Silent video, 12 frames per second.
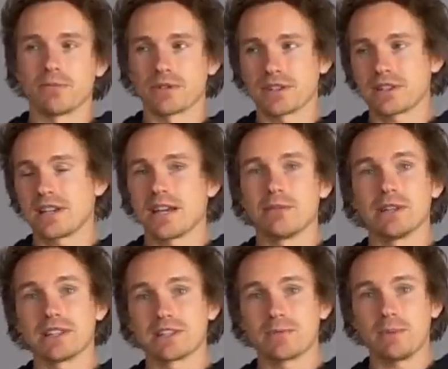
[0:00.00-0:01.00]
more
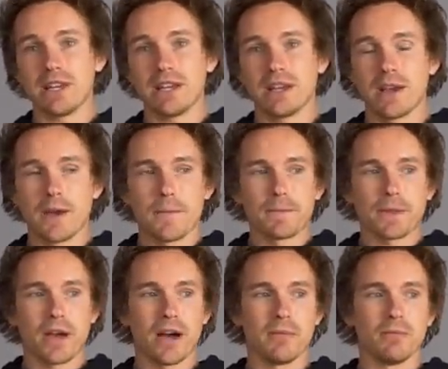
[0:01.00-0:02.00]
stable at speed.
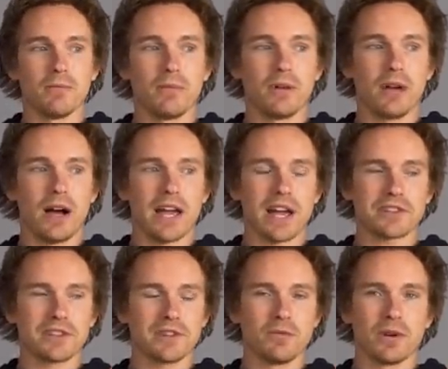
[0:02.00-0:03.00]
I
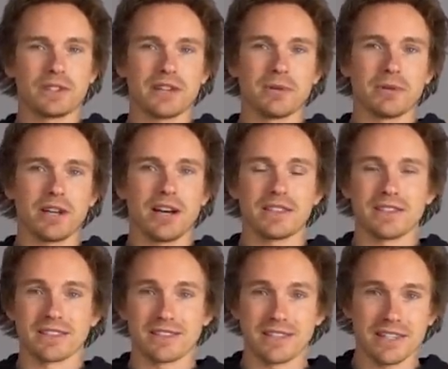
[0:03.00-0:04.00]
actually one time cut
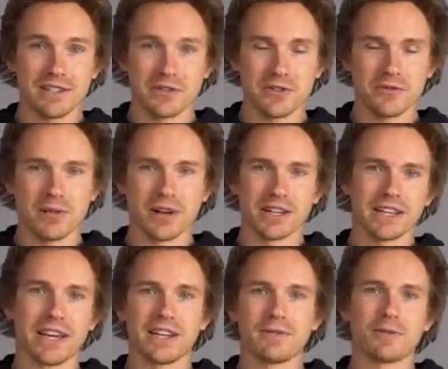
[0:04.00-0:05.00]
the C-tube on a
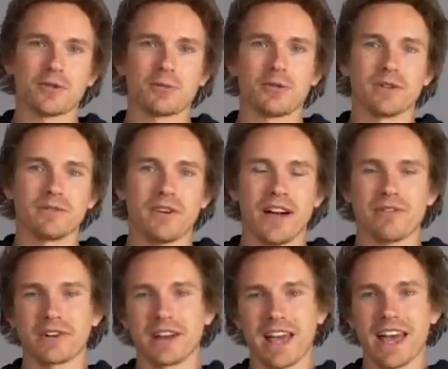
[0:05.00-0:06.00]
Yeti
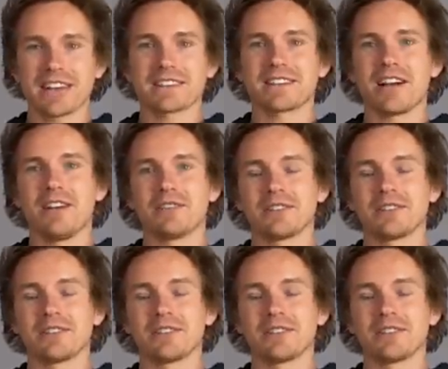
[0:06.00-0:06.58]
4.5 on an XL